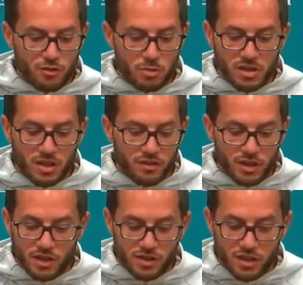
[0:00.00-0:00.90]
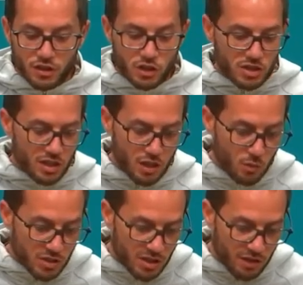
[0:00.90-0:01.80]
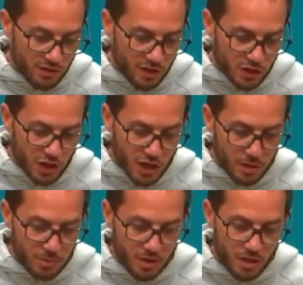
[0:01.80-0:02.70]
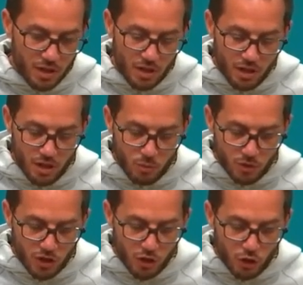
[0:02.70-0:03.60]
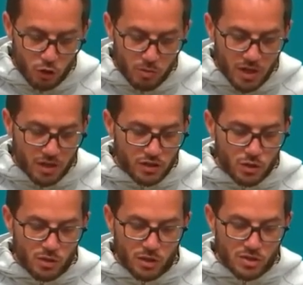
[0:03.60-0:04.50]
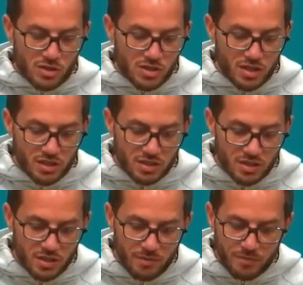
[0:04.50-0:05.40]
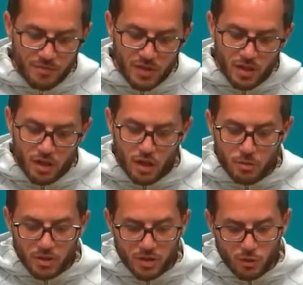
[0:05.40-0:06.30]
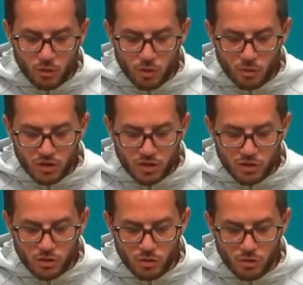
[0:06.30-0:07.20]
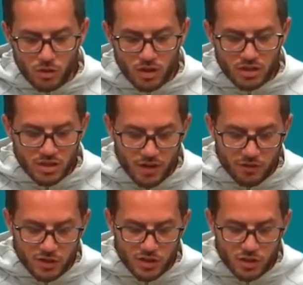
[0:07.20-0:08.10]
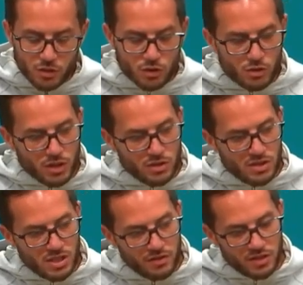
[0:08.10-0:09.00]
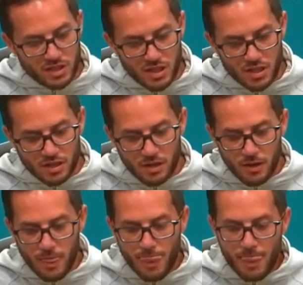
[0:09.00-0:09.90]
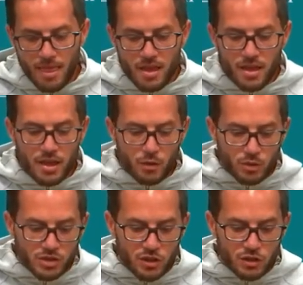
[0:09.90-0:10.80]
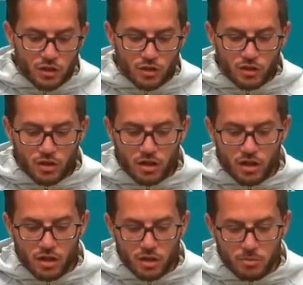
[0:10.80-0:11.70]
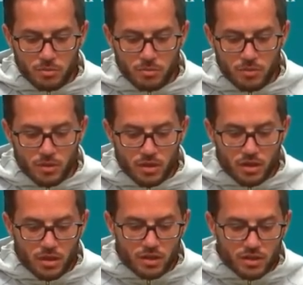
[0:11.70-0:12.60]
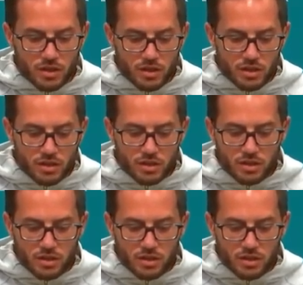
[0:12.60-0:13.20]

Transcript: been given anything, just like he wasn't given the job with Gary Kubiak in 2006. I think when he went to San Francisco in 2017, it was under the